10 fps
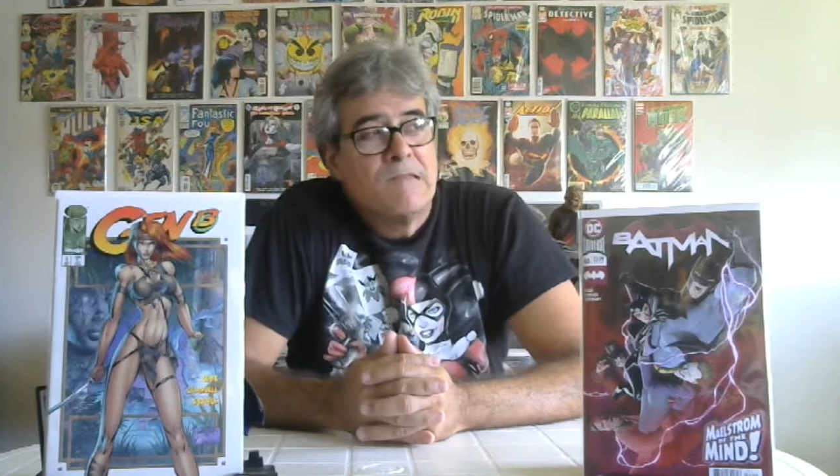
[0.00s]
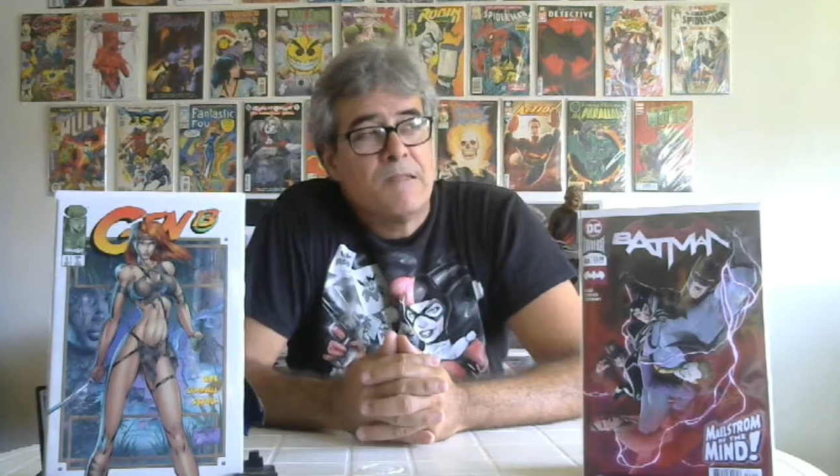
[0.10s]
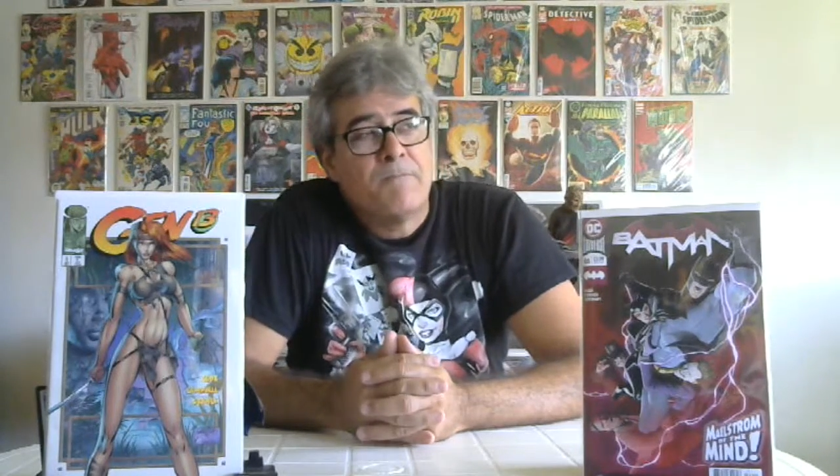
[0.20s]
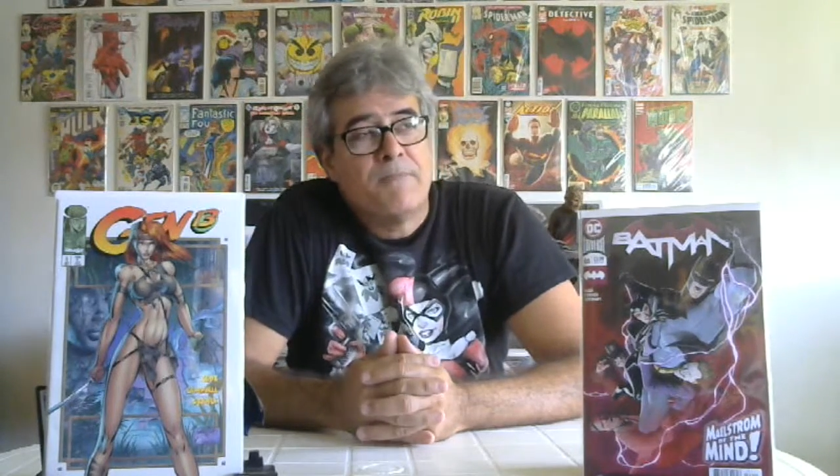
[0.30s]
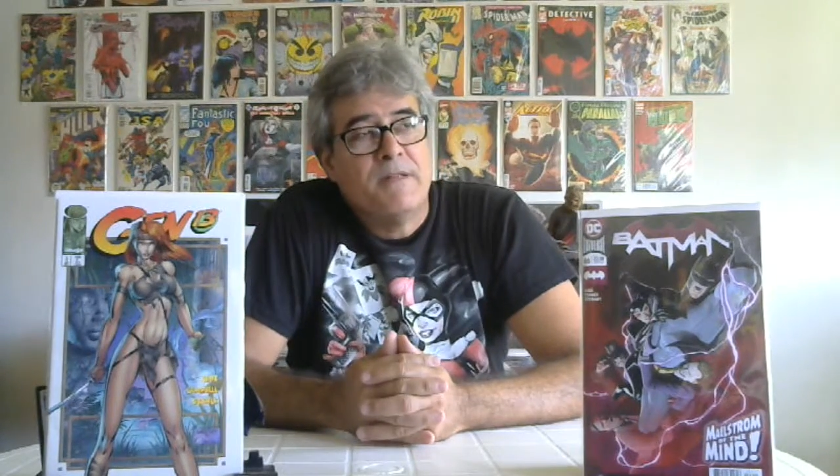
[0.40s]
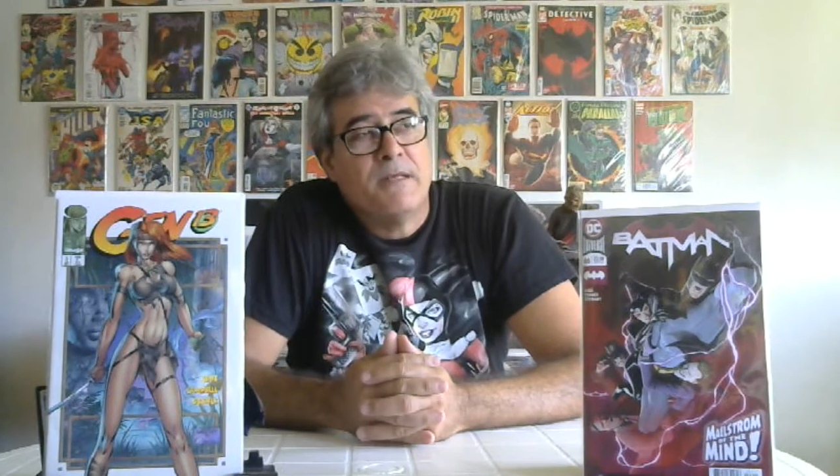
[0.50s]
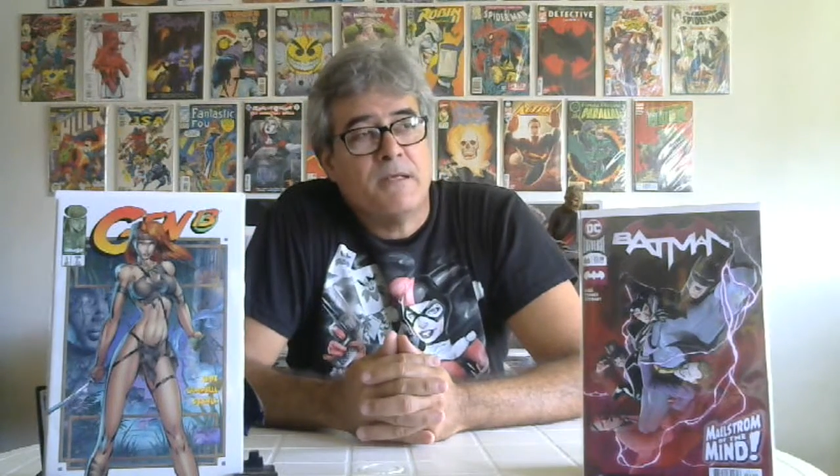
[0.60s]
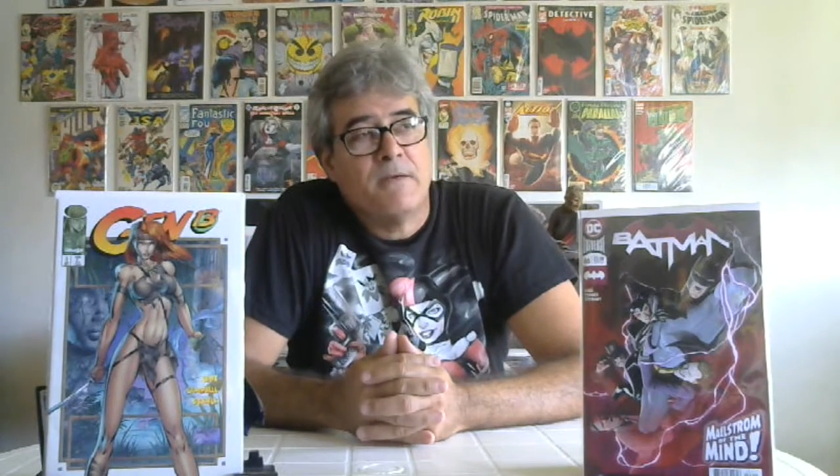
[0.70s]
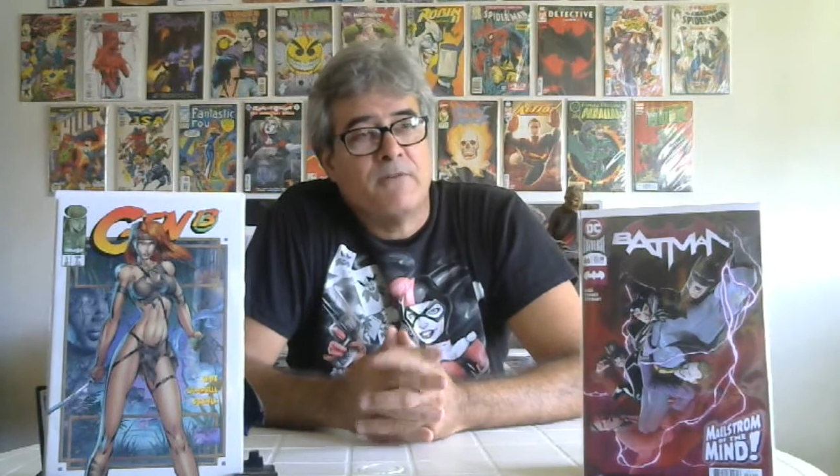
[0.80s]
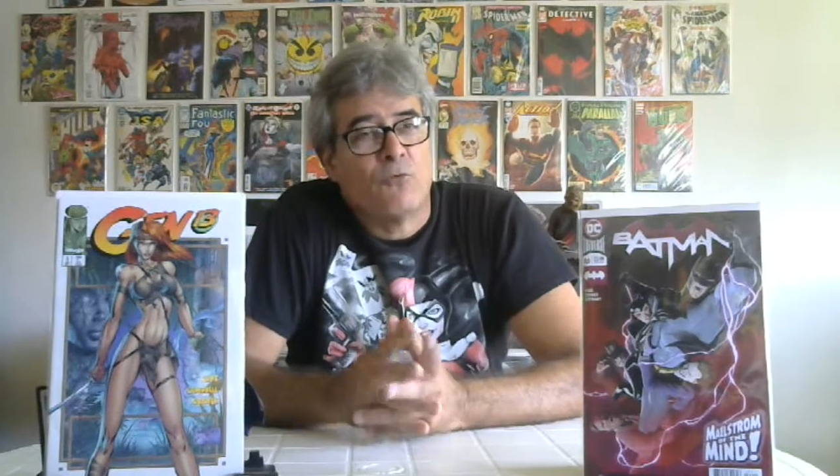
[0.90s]
the,
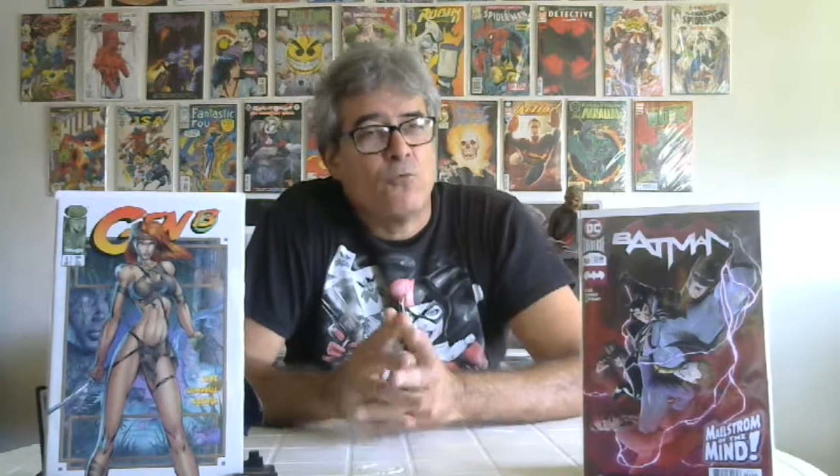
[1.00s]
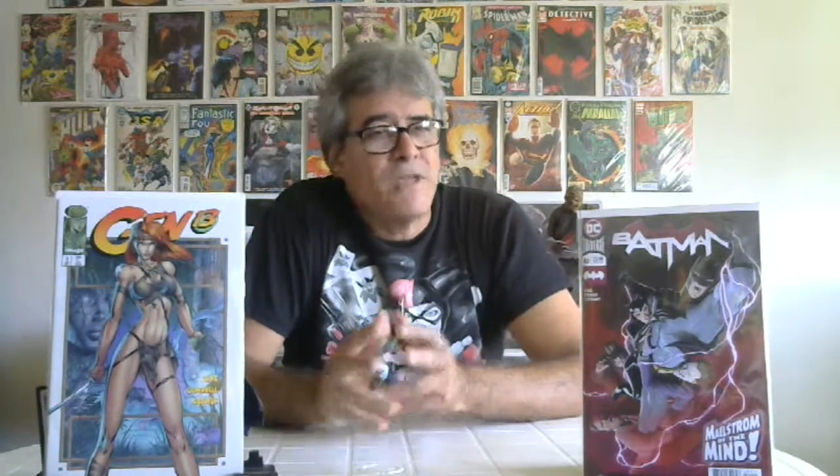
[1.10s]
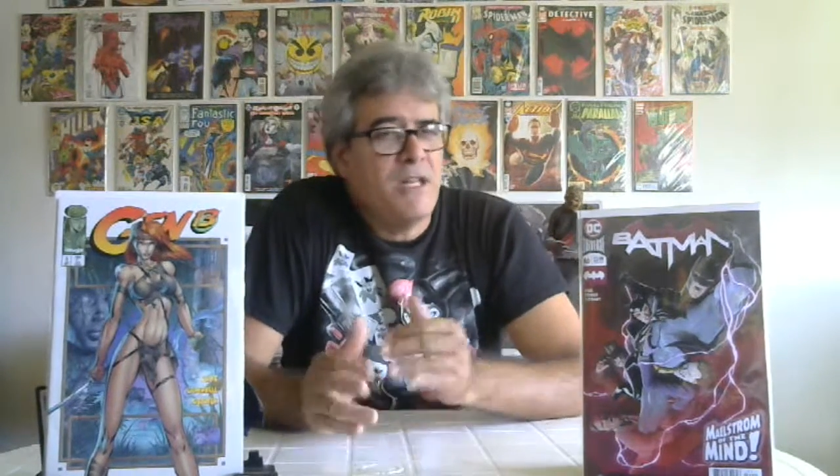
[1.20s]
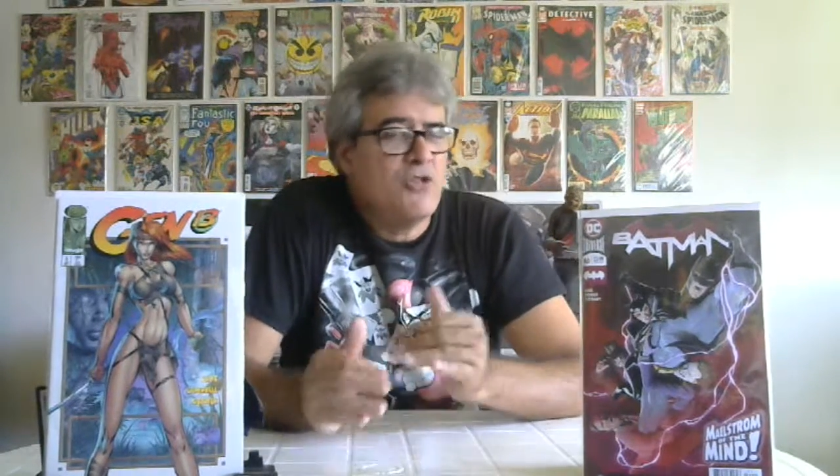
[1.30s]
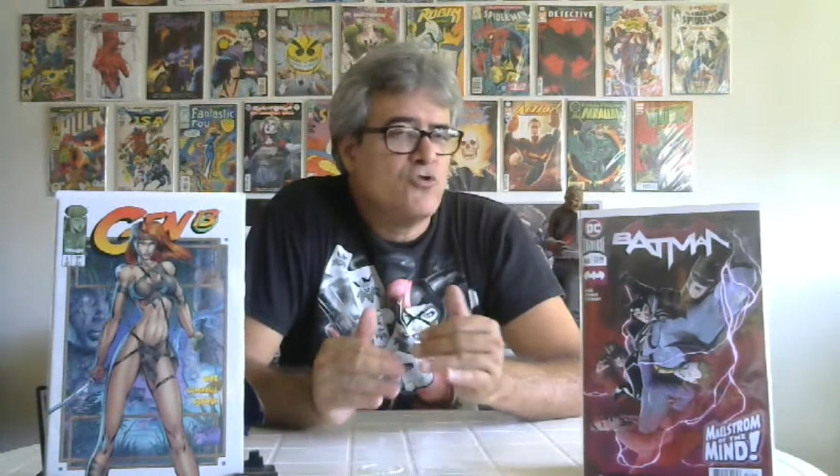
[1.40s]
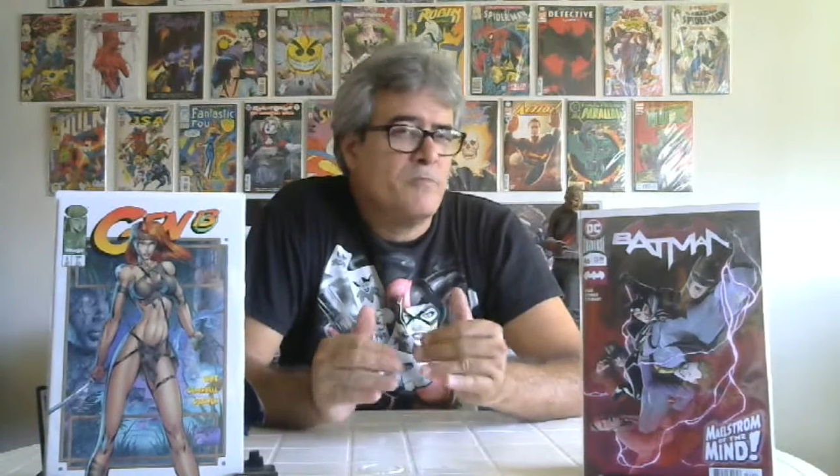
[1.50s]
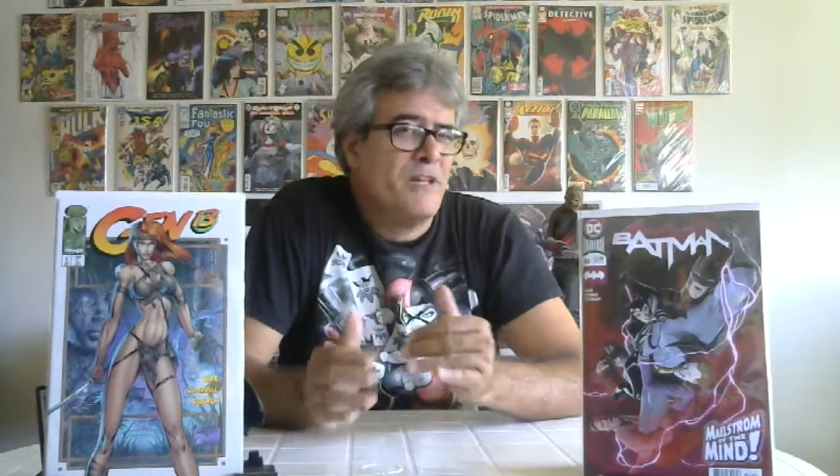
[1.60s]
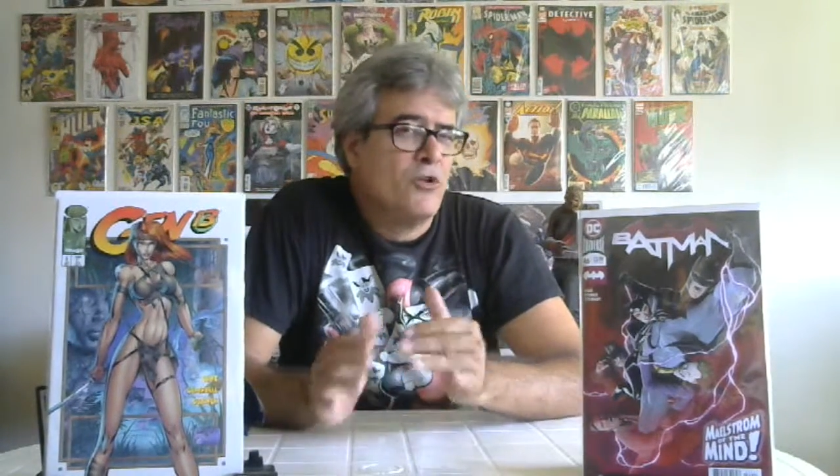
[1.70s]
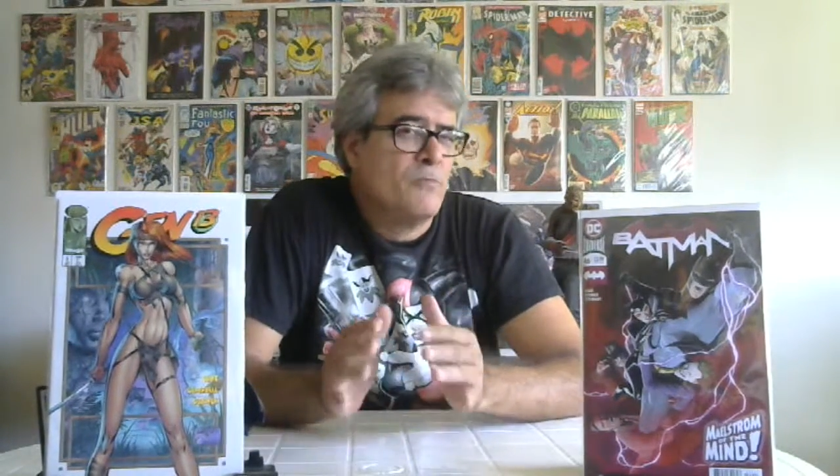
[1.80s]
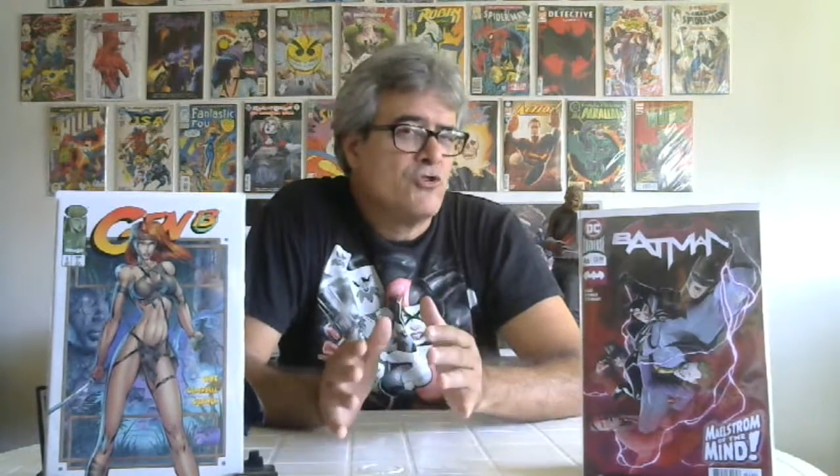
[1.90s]
the, the reading to be
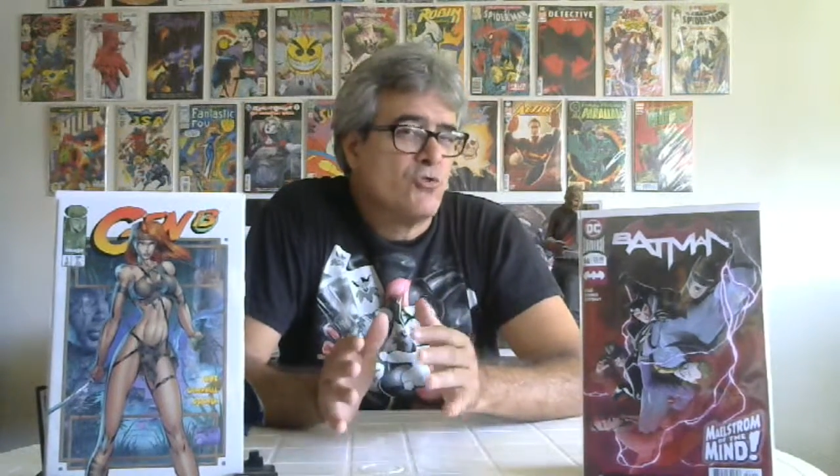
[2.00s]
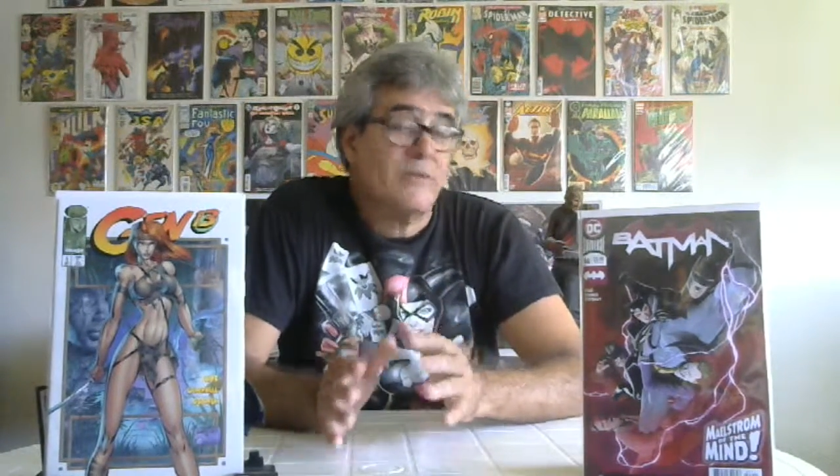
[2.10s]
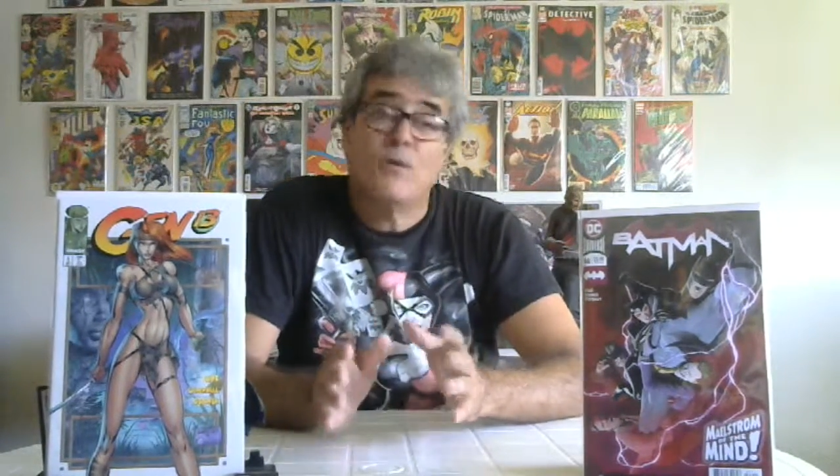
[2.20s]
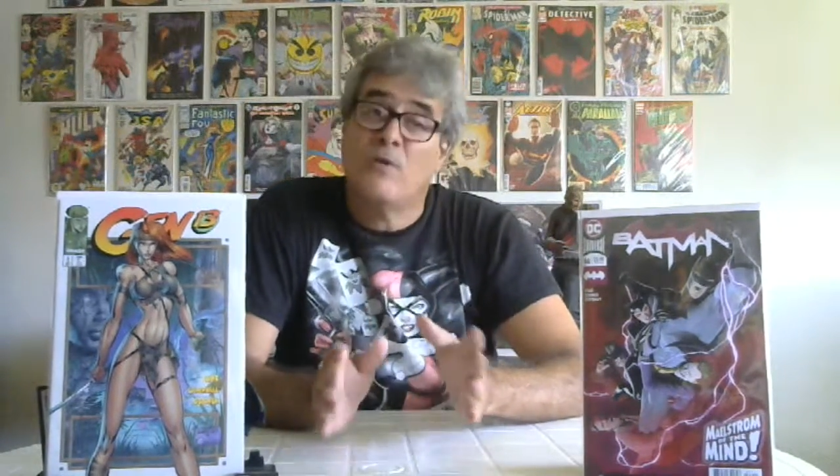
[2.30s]
a little bit short.